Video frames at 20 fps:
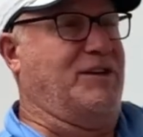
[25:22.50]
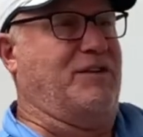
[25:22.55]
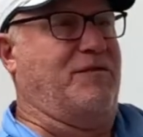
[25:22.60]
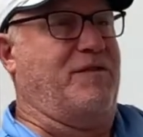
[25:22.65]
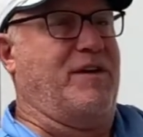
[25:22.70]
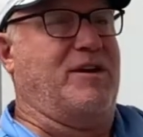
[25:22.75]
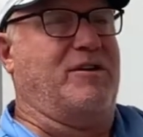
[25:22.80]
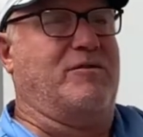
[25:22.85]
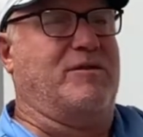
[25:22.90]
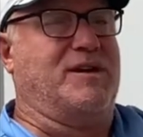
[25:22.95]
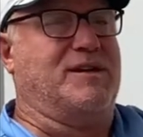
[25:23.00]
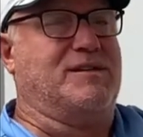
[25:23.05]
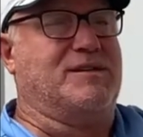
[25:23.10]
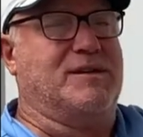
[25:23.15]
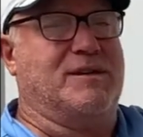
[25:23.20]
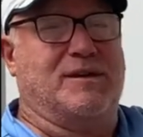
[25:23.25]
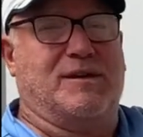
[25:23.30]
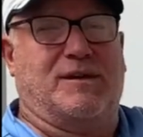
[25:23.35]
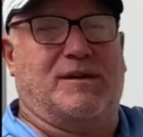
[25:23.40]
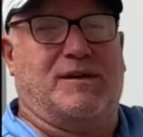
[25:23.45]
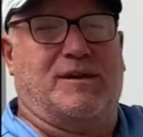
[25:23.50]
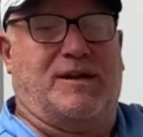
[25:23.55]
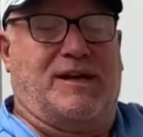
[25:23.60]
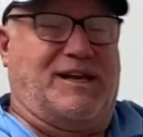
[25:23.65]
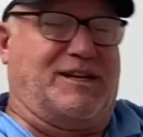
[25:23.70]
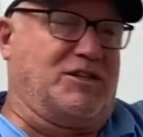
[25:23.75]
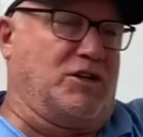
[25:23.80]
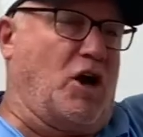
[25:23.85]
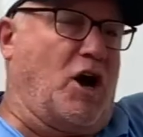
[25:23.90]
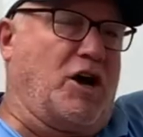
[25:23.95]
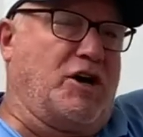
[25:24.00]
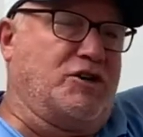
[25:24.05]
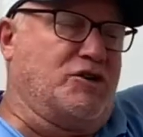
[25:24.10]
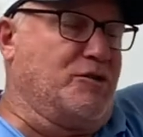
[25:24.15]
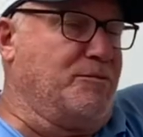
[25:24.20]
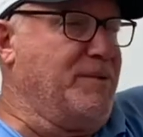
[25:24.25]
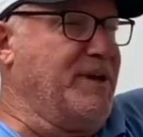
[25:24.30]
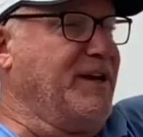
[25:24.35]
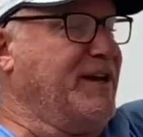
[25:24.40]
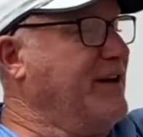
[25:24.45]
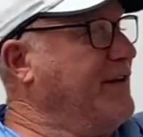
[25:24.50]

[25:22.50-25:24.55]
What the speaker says: defender is, as long as you're being an